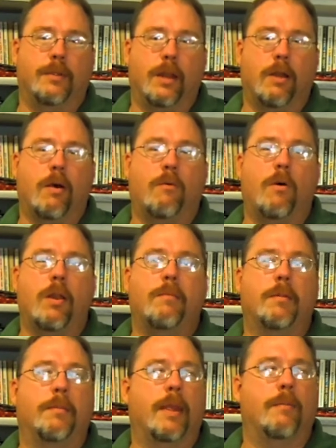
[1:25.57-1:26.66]
You know, I want him
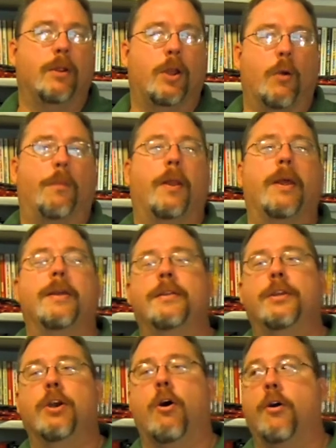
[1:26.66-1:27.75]
to be able to go play in
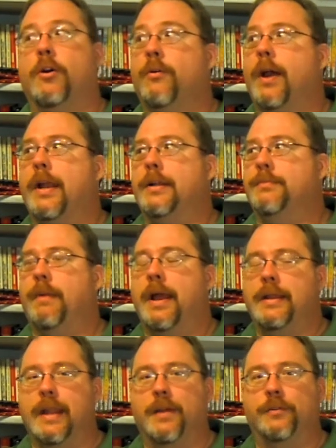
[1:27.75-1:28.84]
the yard or ride his
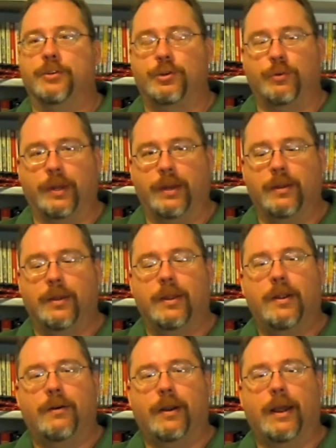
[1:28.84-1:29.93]
bike down the street,
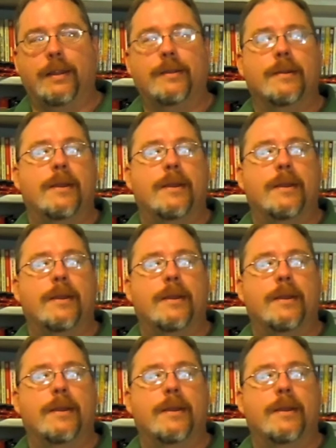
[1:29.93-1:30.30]
right?